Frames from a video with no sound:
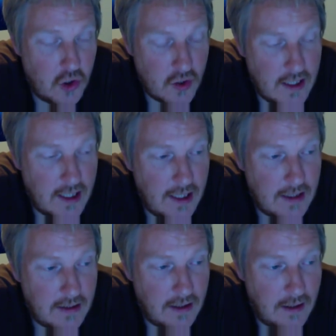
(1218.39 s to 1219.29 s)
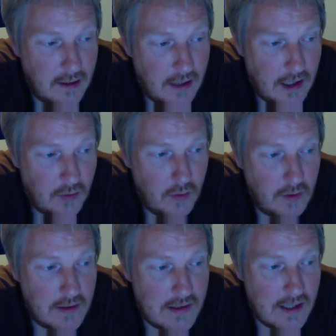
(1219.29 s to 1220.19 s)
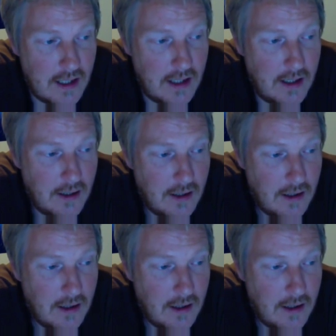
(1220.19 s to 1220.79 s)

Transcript: utility, and we will see